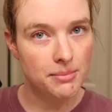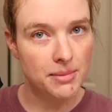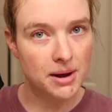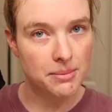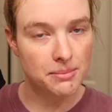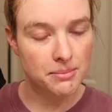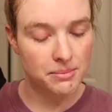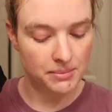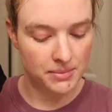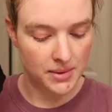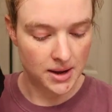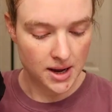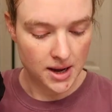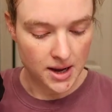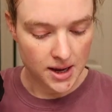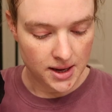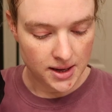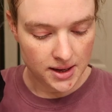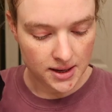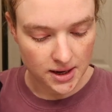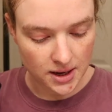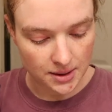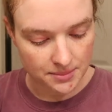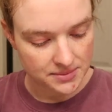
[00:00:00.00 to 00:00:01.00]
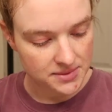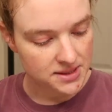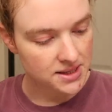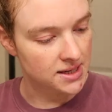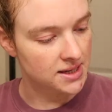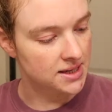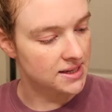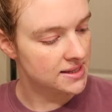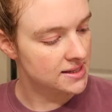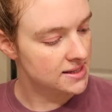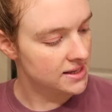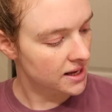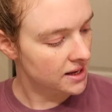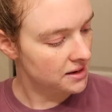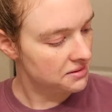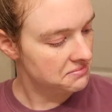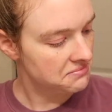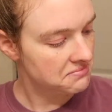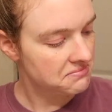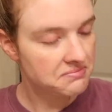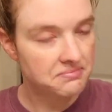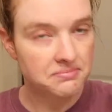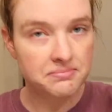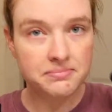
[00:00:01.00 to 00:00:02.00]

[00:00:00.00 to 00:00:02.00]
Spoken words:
Mine comes in a set,